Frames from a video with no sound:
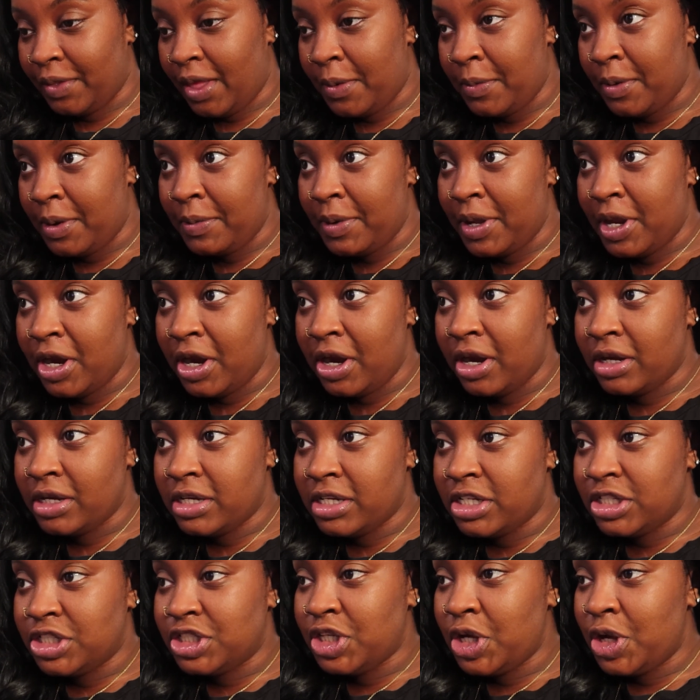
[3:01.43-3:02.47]
coming over here
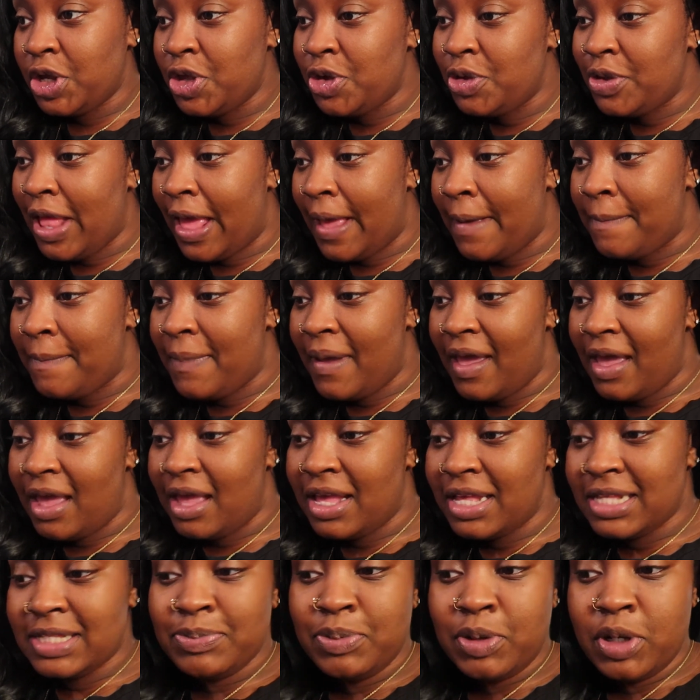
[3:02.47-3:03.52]
to show you that Bay
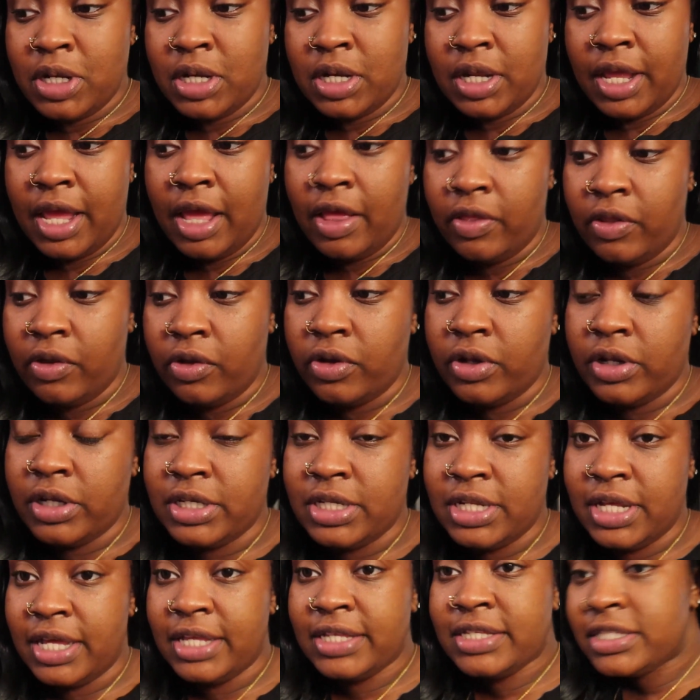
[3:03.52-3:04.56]
is putting together the
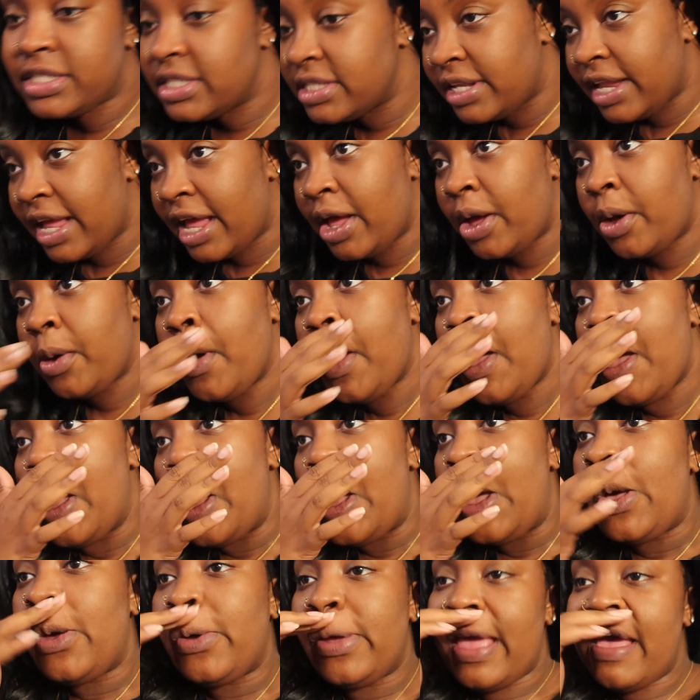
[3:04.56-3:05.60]
desk now.
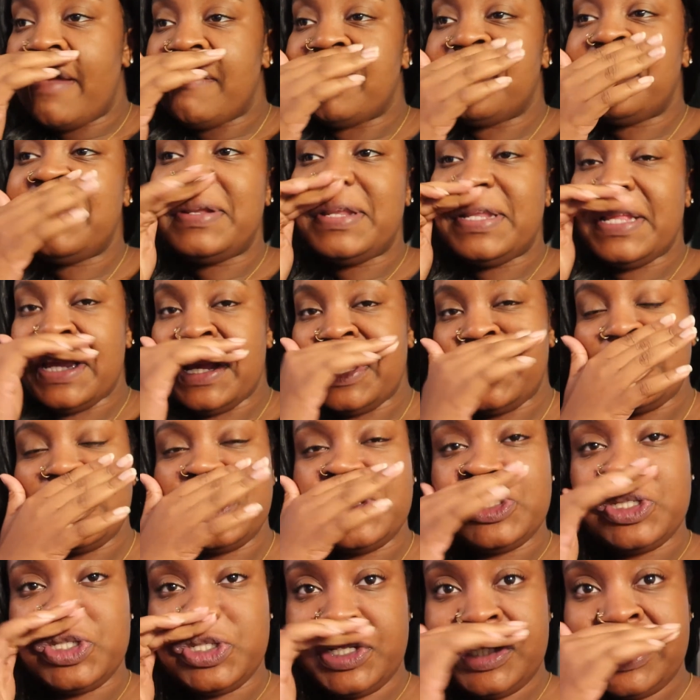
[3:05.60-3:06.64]
We haven't put together the
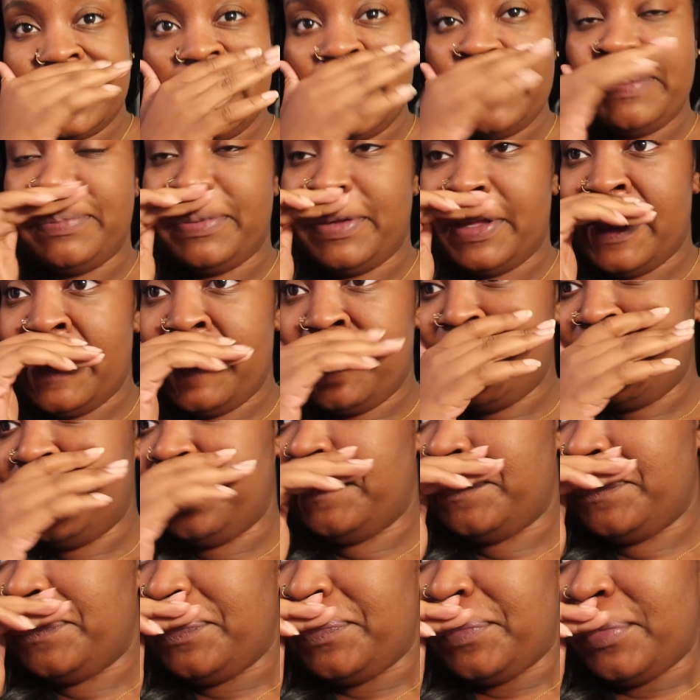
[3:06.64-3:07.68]
tree yet, but
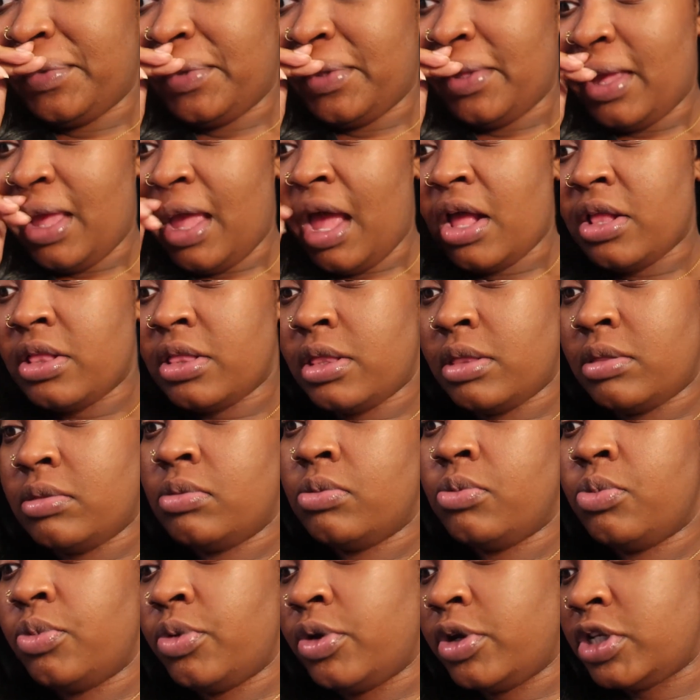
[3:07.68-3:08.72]

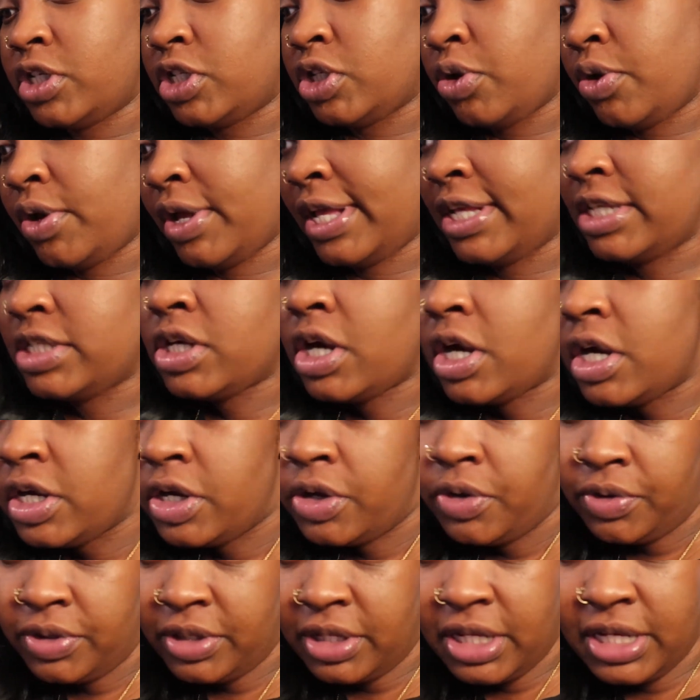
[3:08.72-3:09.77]
we're just gonna get started
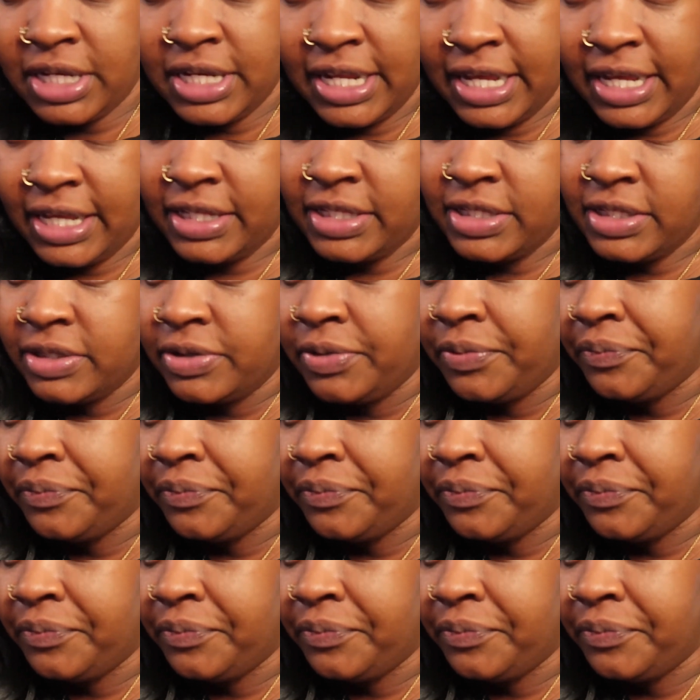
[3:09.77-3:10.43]
on the desk.